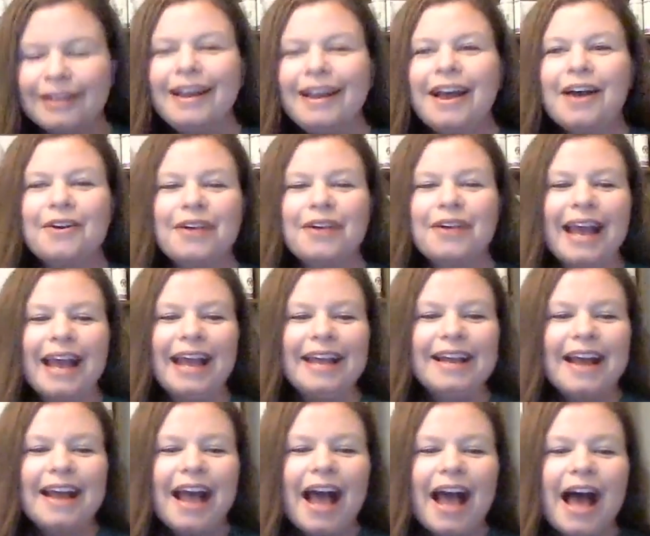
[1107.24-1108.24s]

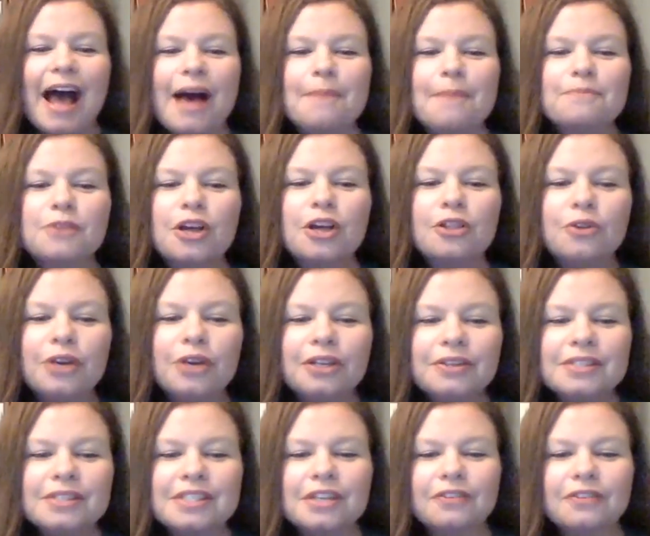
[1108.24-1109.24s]
Okay. Um, colloidal
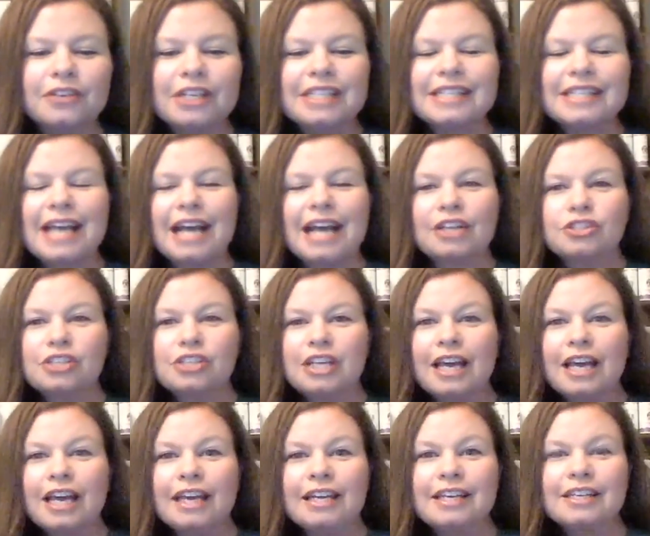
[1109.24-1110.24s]
silver is actually
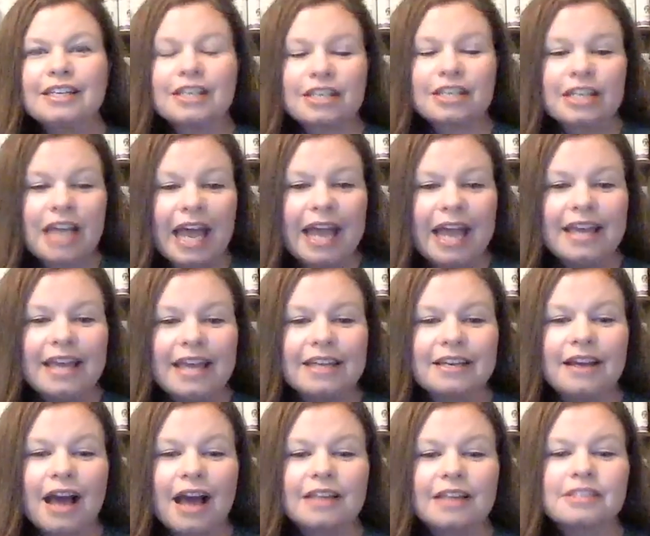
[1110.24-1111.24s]
a a,
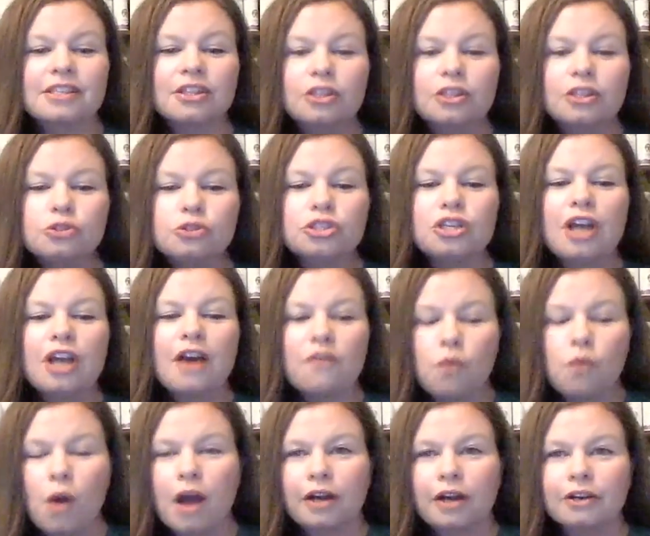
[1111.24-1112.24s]
uh, solution of
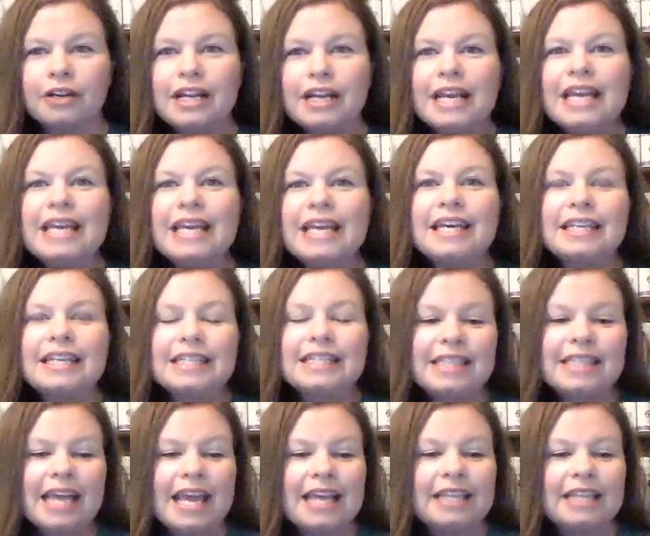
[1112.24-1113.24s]
water. It
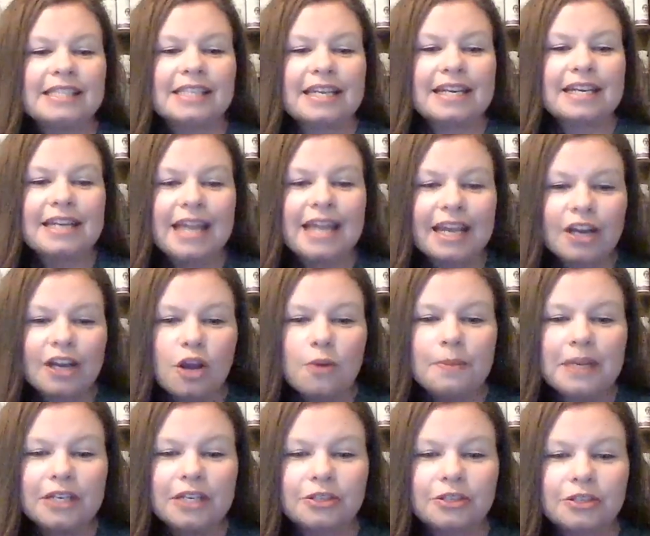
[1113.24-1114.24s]
contains
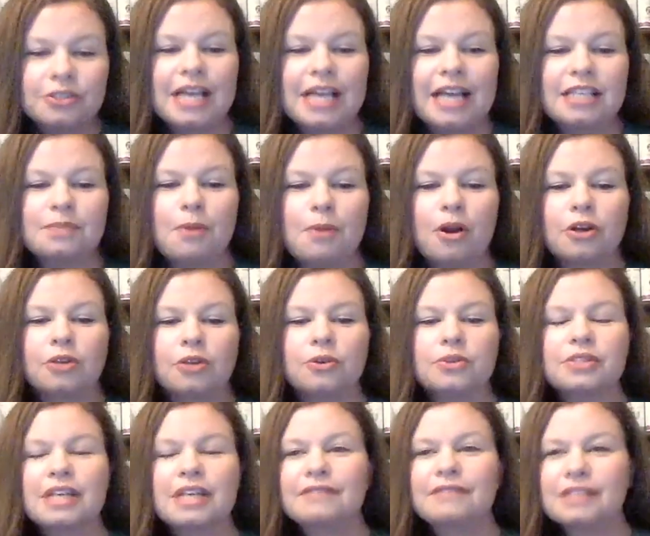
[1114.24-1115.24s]
nanometer sized
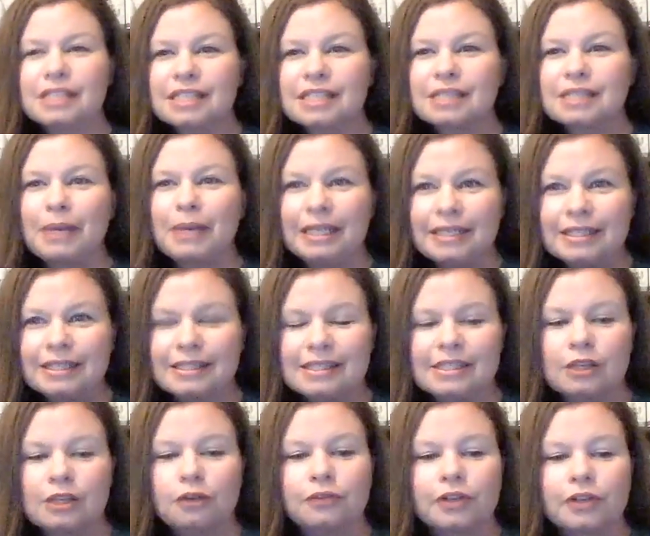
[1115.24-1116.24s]
particles of suspended
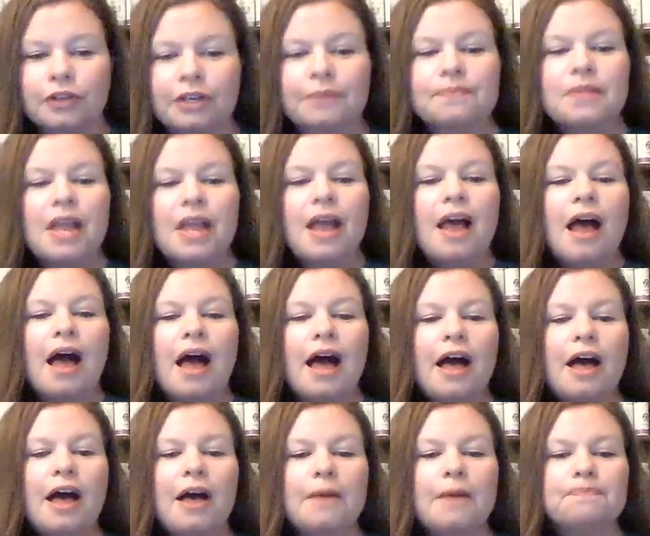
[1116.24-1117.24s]
silver.
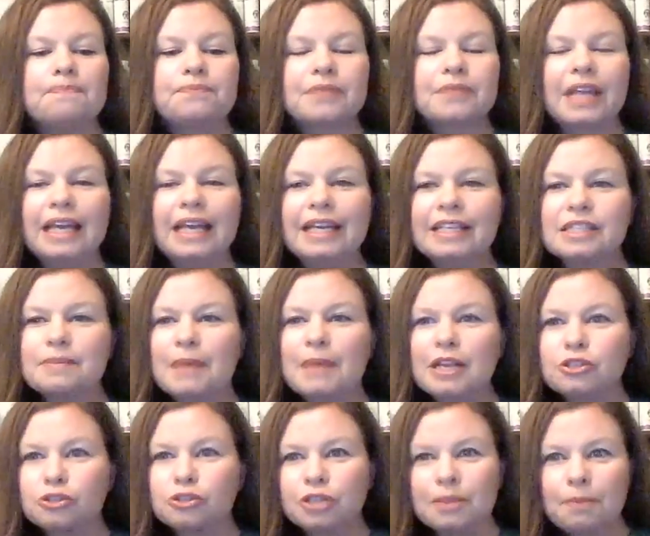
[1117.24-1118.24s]
Um, it's
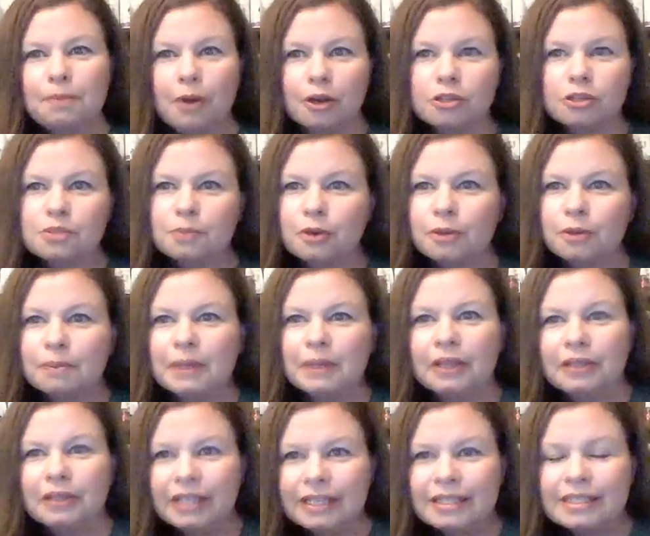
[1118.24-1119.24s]
measured in parts per
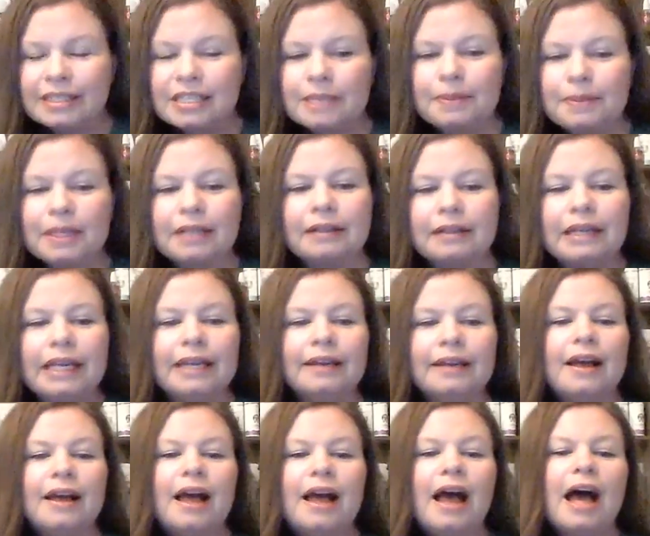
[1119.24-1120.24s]
million typically.
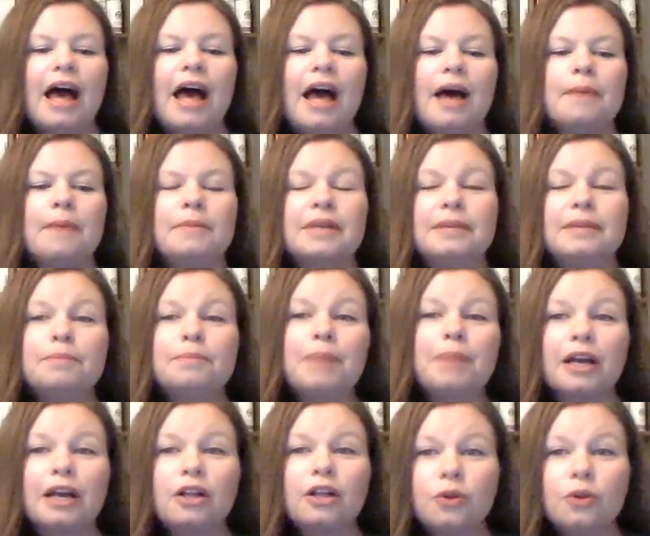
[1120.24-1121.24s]
Um,
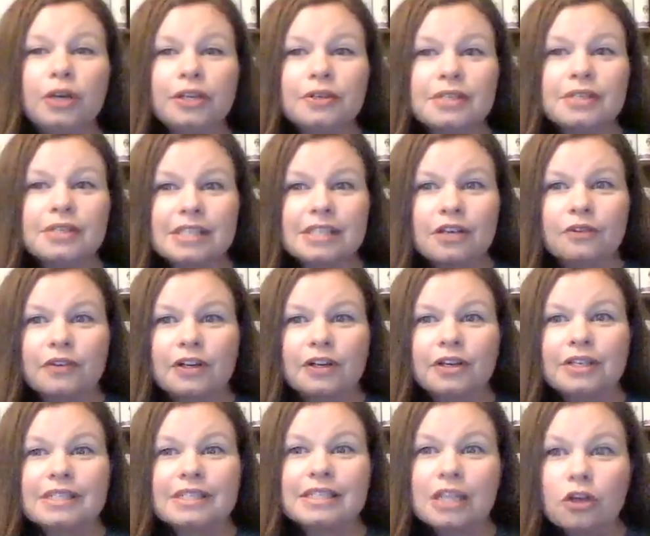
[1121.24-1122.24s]
but colloidal silver,
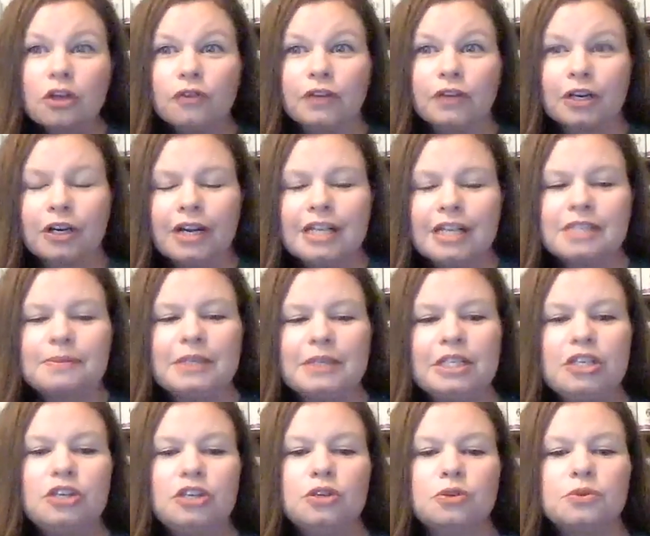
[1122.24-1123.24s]
silver has been
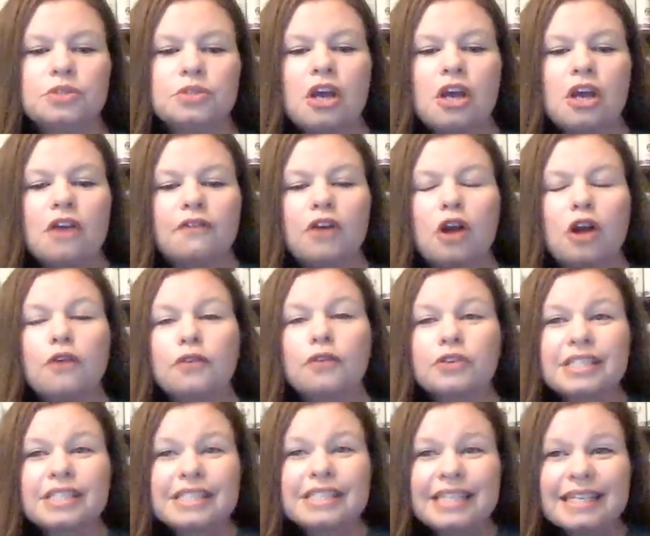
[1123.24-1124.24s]
used for over
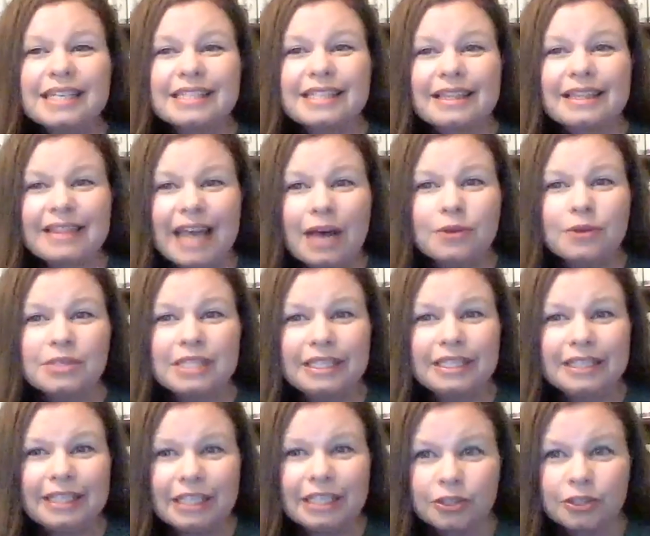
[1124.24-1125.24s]
6,000
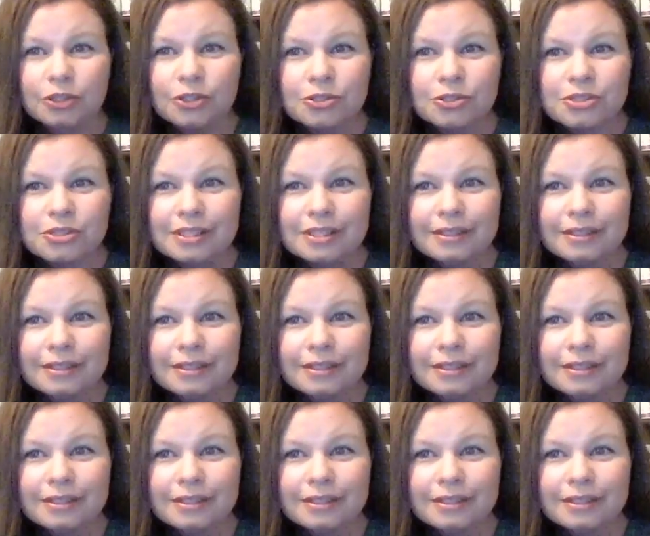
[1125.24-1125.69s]
years